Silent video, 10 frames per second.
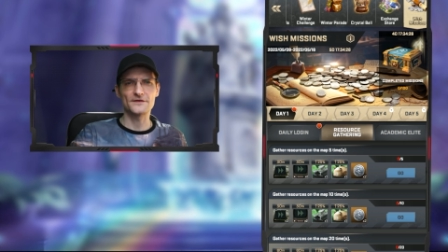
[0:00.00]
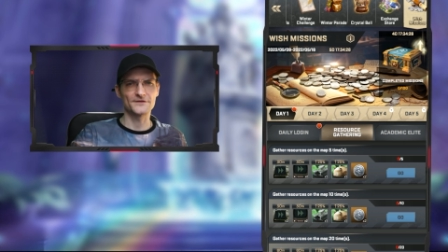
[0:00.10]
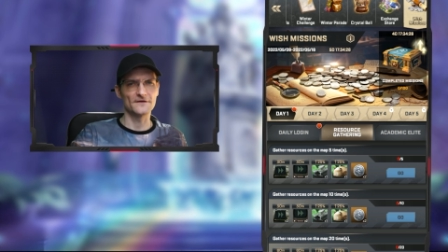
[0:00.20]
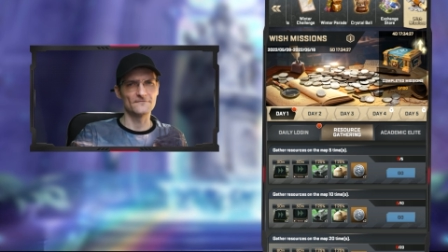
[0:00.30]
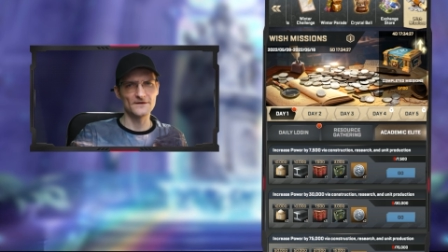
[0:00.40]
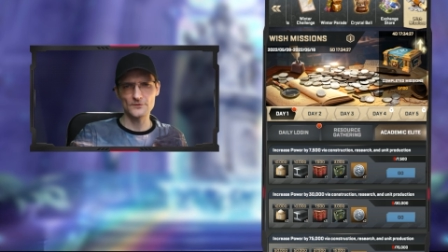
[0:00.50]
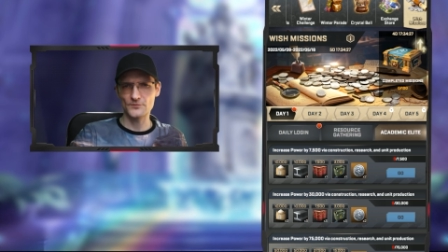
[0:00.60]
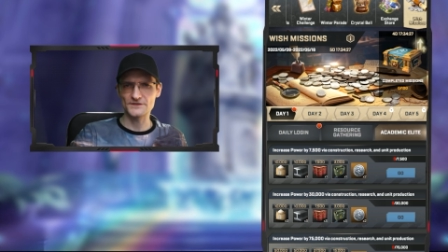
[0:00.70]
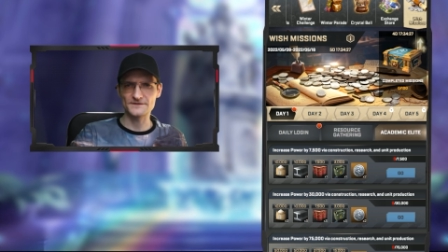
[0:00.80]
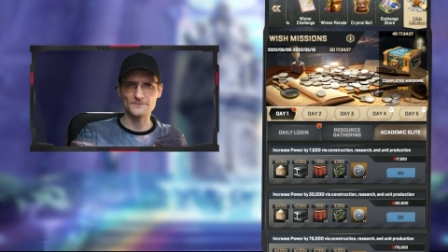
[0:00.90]

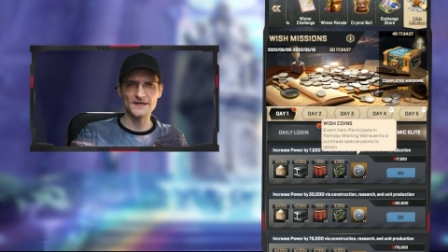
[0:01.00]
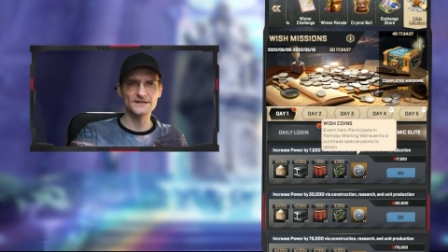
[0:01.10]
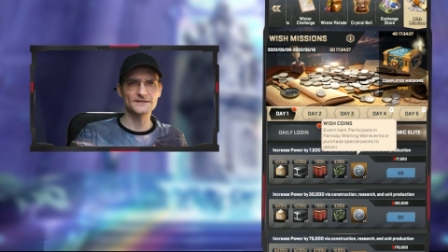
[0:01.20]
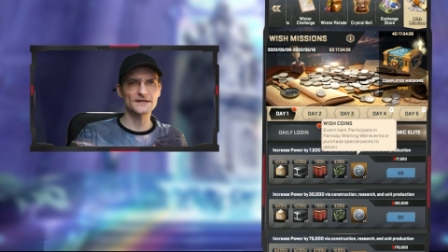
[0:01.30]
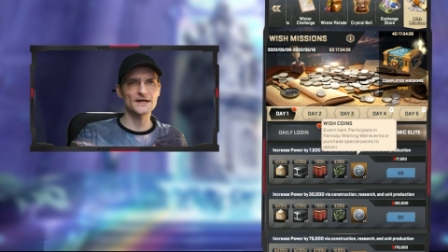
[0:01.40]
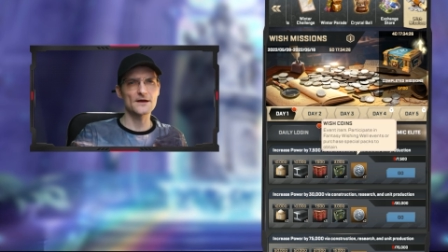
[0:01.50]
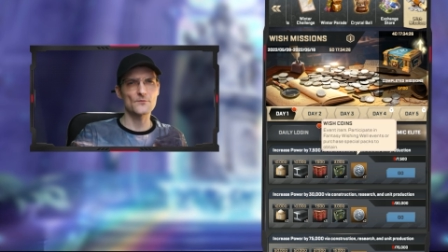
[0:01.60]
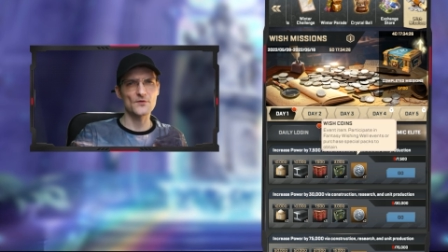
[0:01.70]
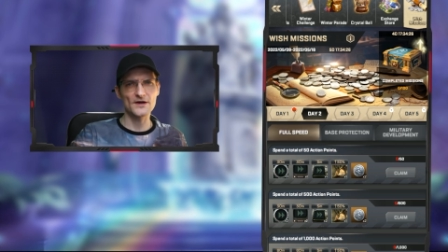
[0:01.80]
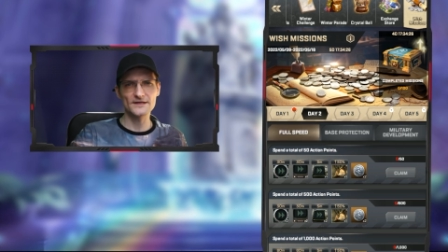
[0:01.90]
developers made a
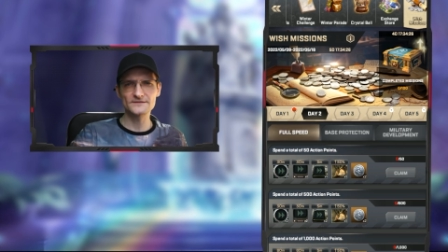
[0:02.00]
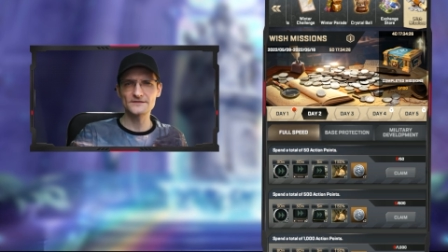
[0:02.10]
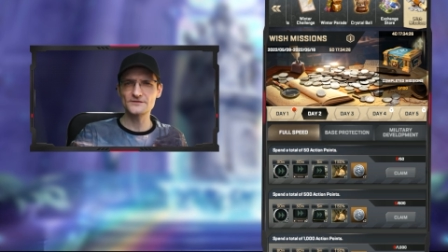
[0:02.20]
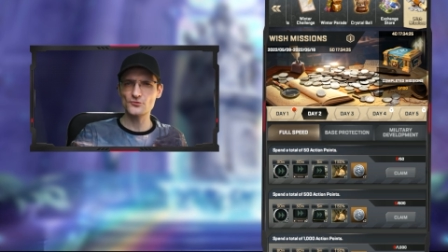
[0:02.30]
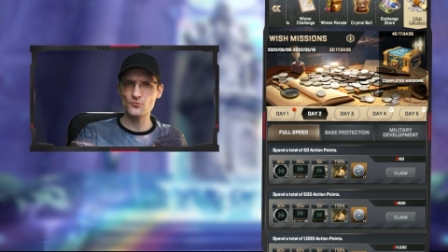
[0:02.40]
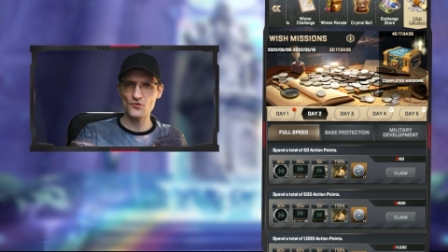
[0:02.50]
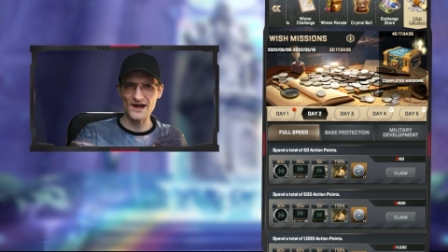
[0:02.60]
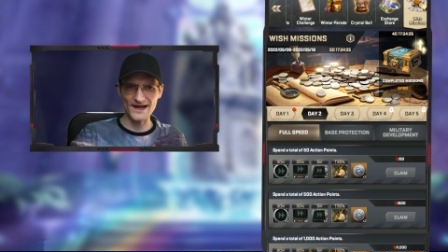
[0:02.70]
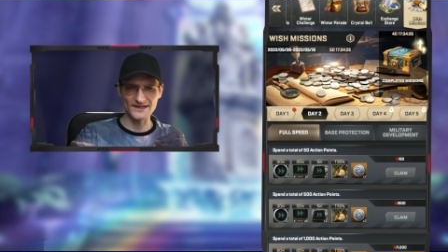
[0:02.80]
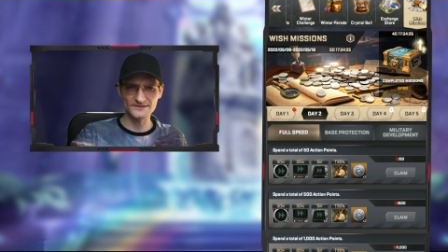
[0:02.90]
pleasant
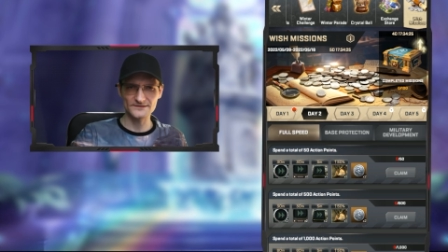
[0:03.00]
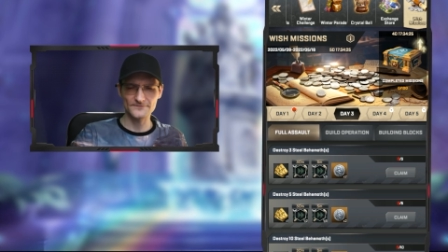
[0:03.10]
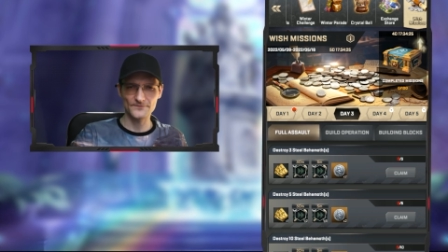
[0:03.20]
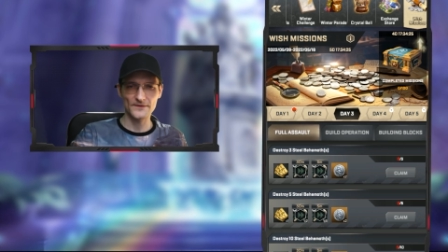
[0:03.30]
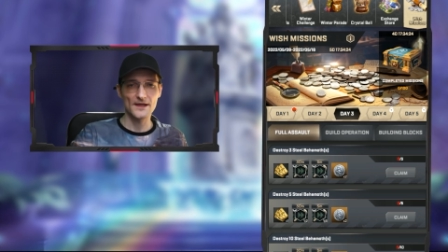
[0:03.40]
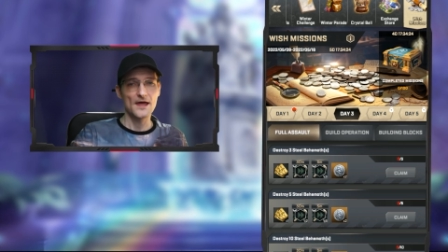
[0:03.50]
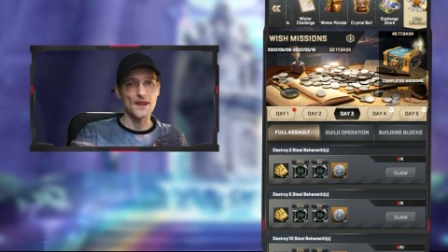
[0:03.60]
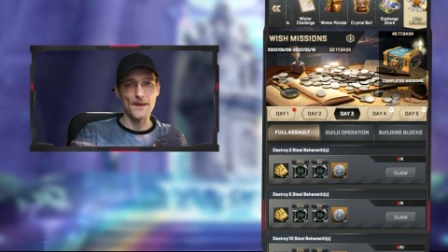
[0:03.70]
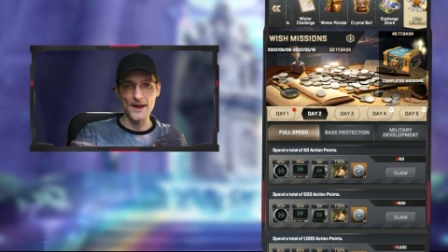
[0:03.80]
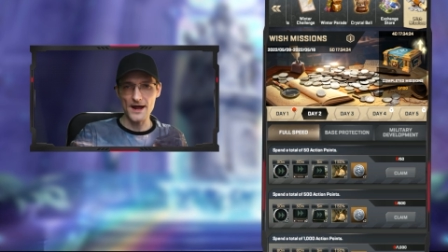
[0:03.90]
surprise.
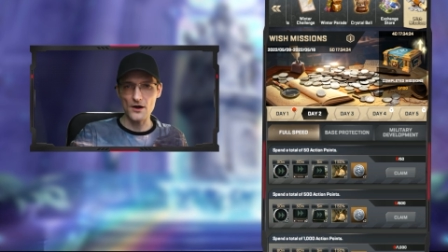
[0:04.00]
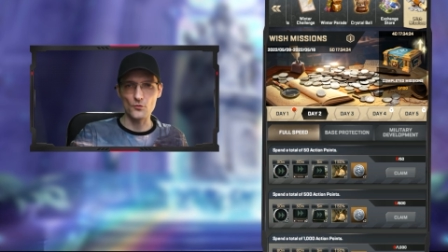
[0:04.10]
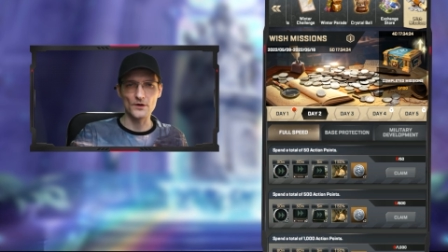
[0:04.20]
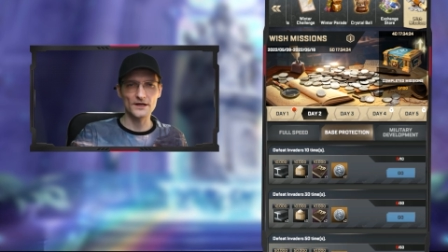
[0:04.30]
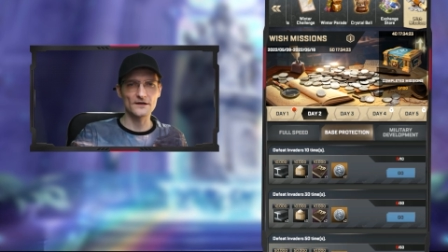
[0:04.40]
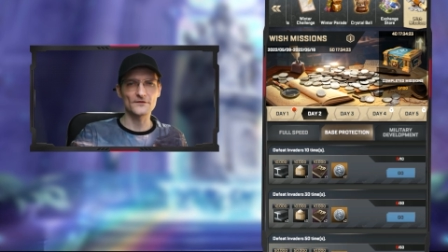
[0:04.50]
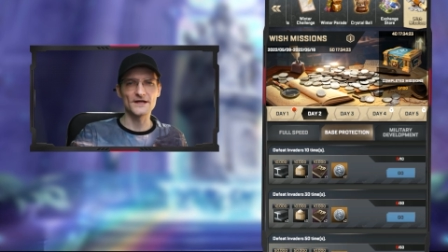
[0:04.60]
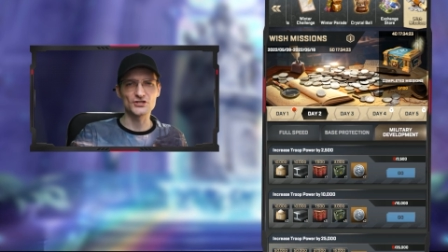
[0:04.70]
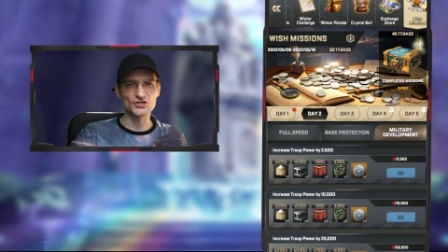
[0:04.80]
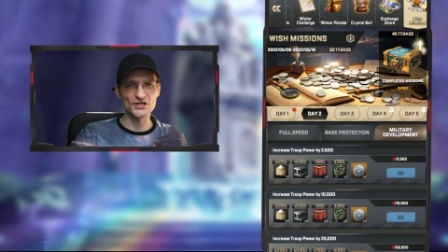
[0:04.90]
Now we have a
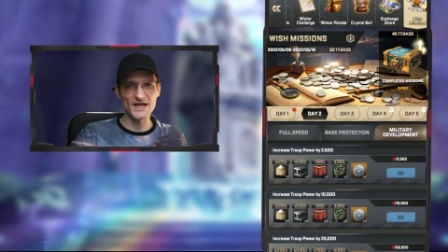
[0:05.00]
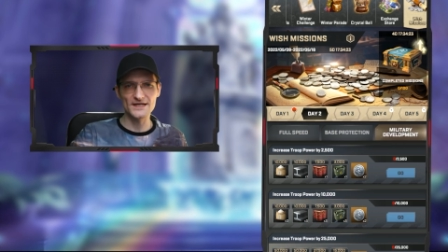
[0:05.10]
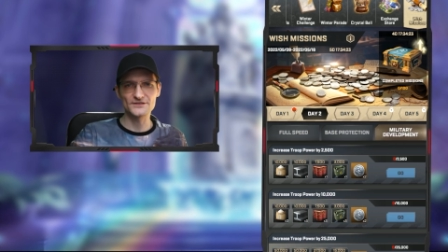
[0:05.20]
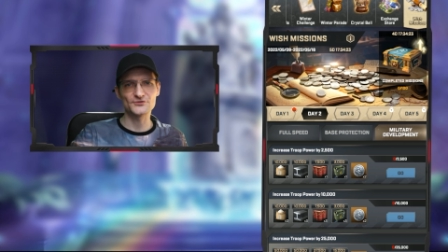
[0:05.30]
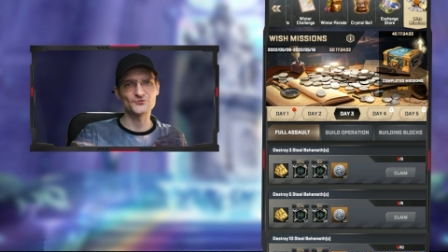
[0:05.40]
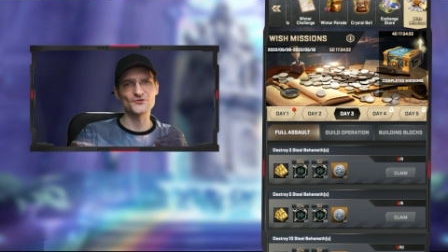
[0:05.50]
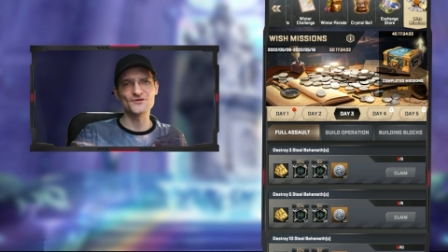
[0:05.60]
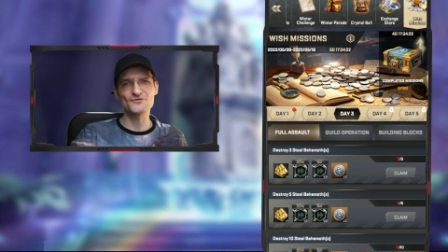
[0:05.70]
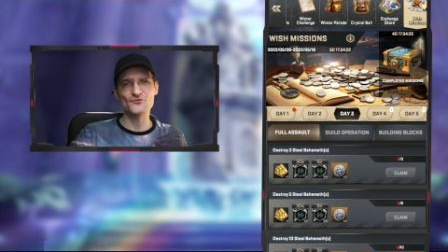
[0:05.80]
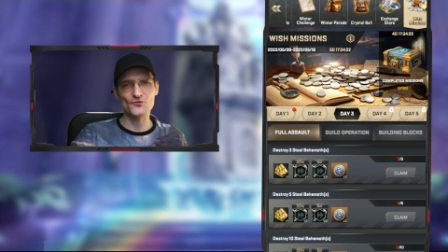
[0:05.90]
chance to
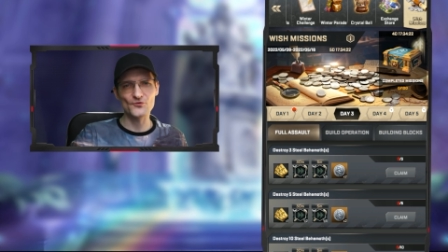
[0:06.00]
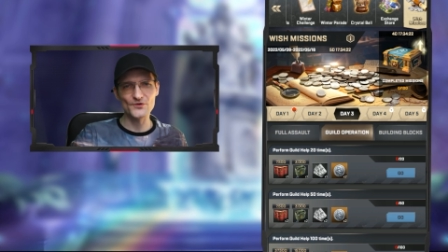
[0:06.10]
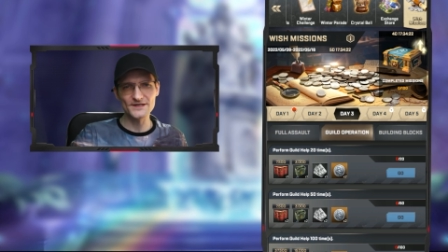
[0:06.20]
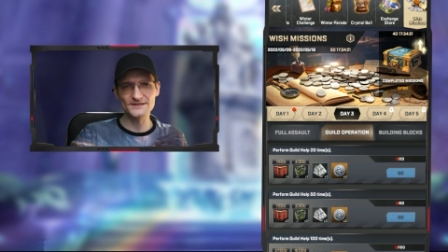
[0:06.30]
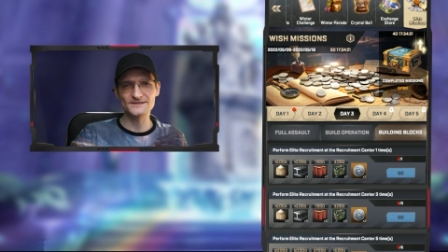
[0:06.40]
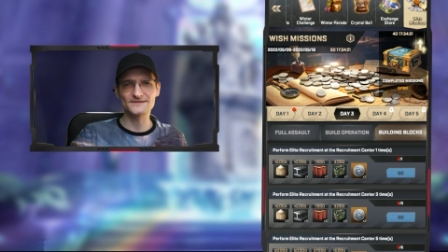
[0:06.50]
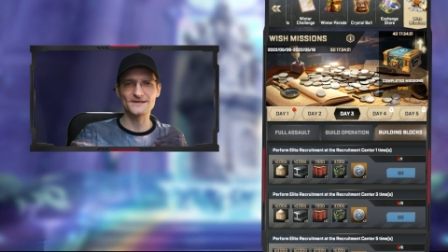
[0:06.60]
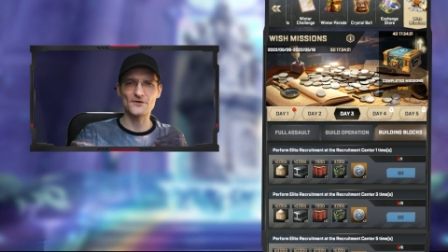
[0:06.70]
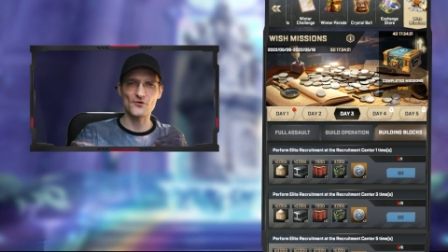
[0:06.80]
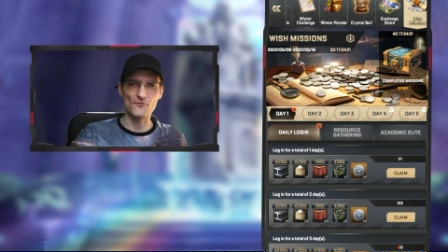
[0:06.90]
increase the
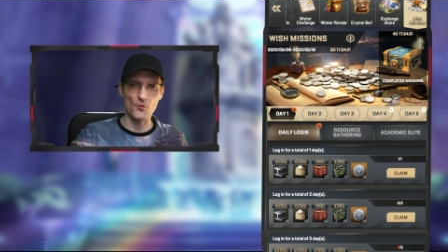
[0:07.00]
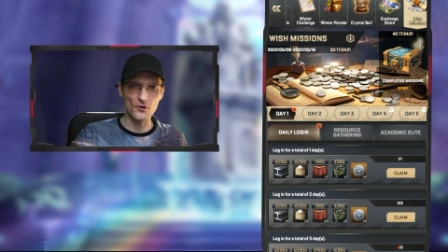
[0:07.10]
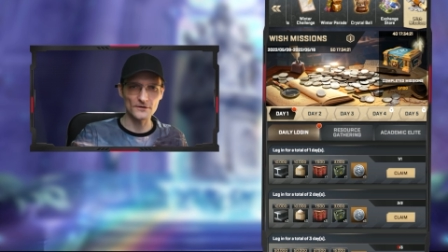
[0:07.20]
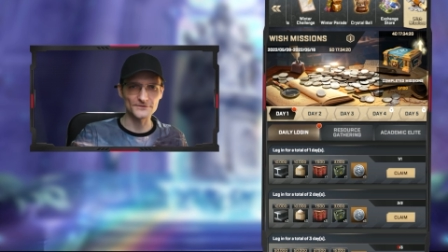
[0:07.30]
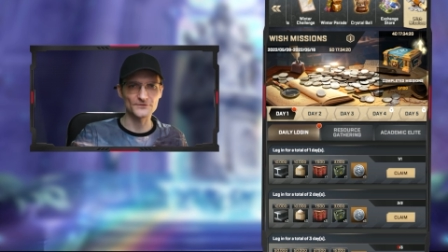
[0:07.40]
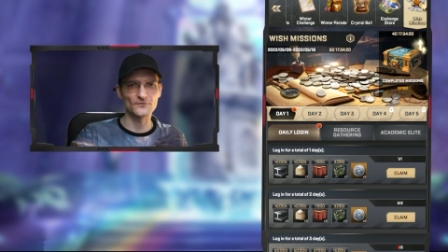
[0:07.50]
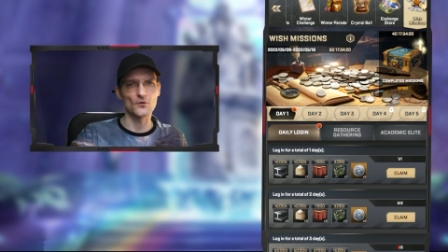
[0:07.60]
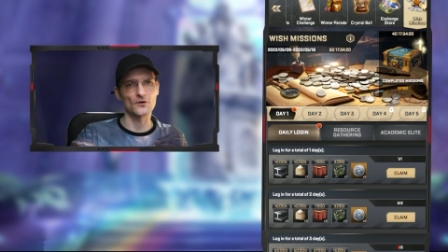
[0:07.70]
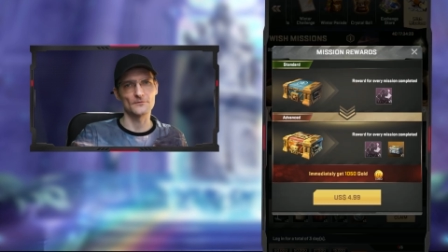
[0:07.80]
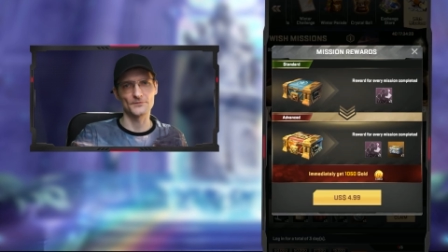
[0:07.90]
reward
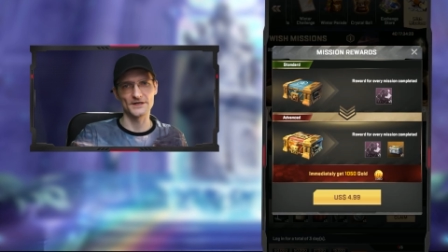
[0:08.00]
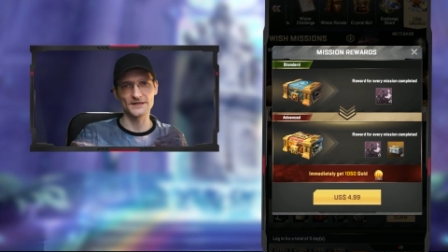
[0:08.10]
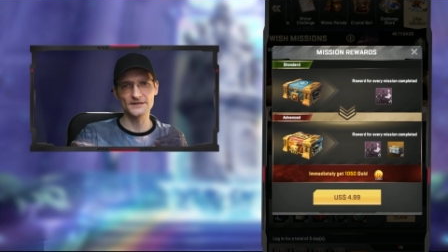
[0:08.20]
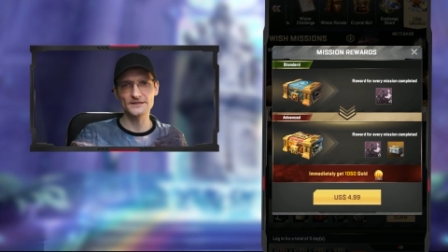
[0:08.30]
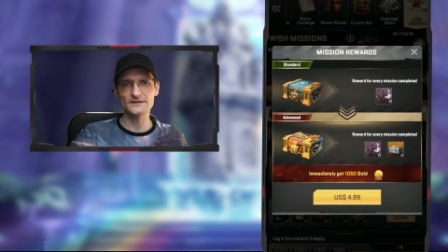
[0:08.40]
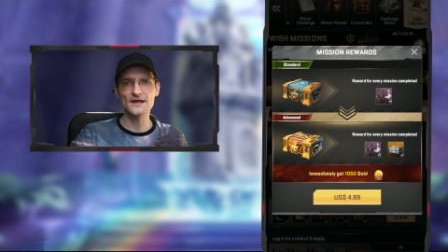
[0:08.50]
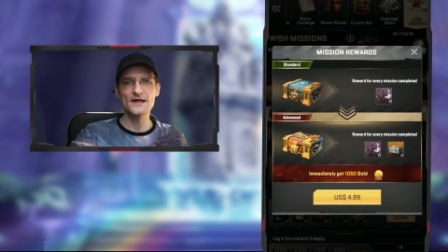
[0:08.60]
for completing